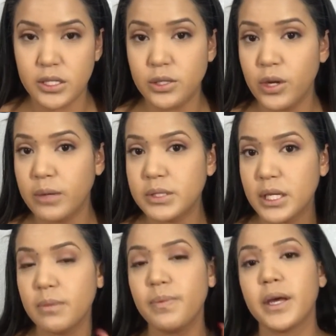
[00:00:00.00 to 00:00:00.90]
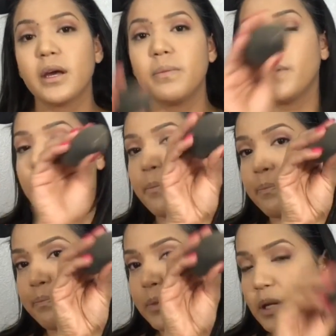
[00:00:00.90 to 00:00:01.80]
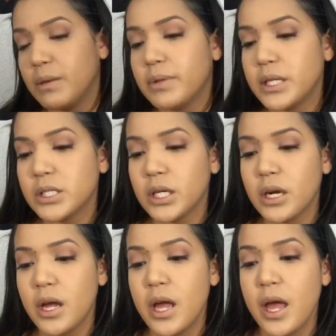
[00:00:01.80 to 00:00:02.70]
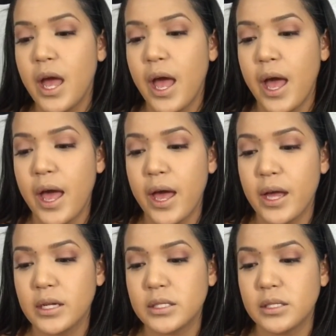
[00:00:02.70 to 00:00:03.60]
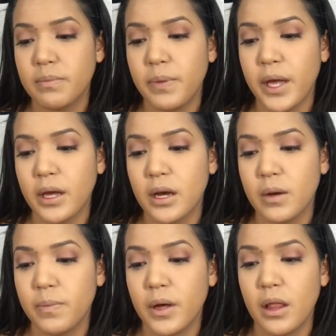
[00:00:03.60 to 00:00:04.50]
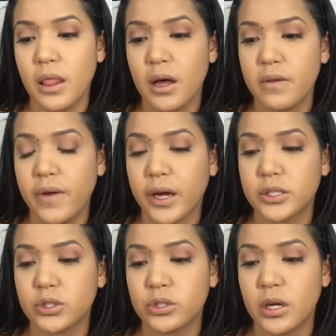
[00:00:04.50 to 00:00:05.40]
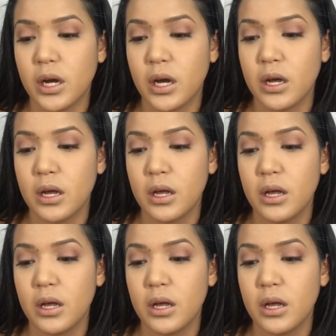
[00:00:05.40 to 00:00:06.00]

So now I'm just going to pick up a beauty blender and pick up a lot of extra